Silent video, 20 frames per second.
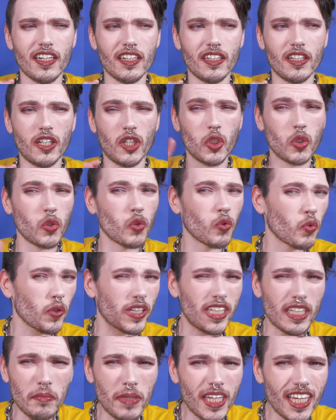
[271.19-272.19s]

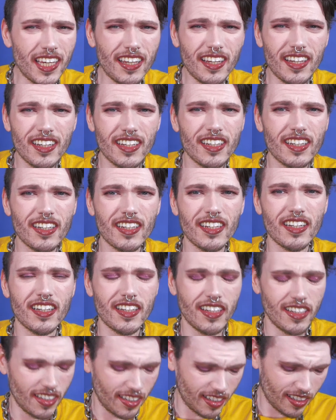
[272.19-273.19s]
creamy?
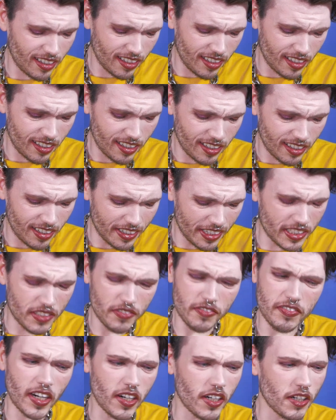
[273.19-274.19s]
It's
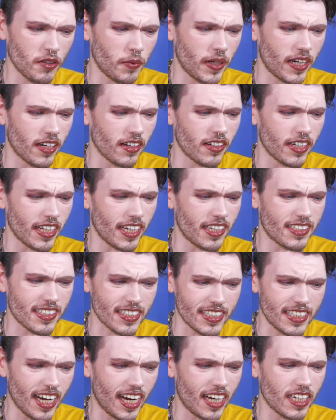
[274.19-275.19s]
very weird. It's
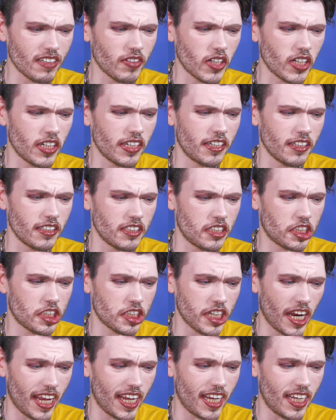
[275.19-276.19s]
not a very good
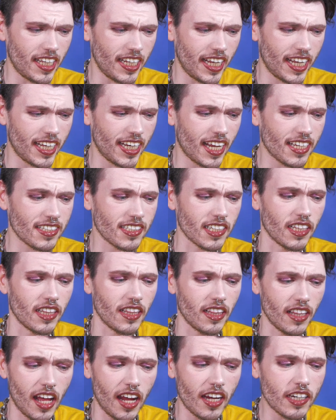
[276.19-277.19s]
shade. It has a
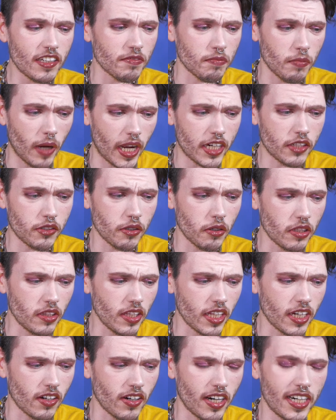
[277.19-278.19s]
lot of micro
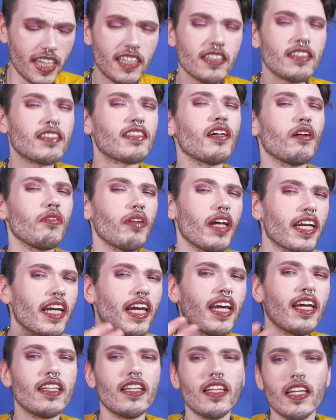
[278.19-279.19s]
glitter in it, so, like,
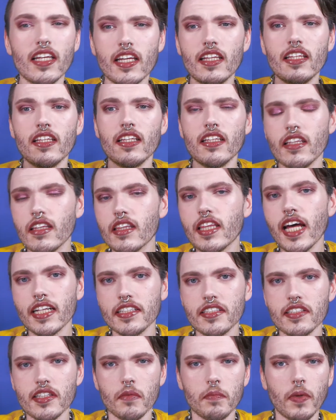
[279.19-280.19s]

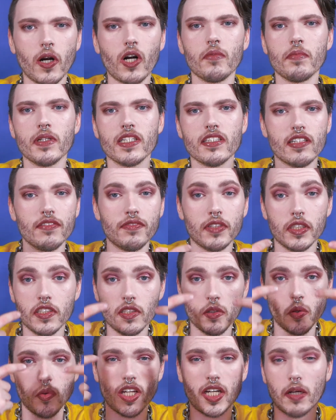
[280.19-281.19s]
that's the purpose. If you just
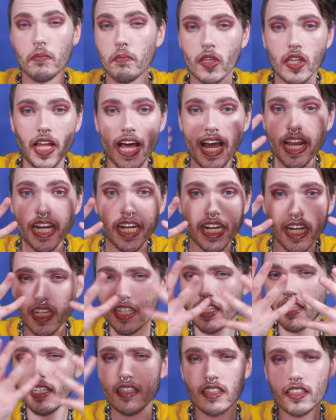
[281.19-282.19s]
want, like, a black
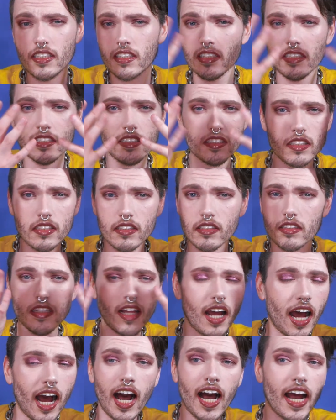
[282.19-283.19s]

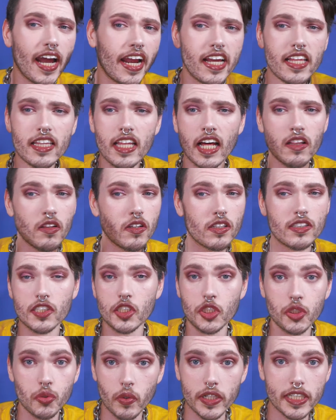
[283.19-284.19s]
eye that looks
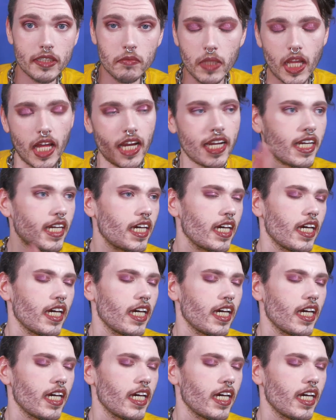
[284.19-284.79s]
dreamlike.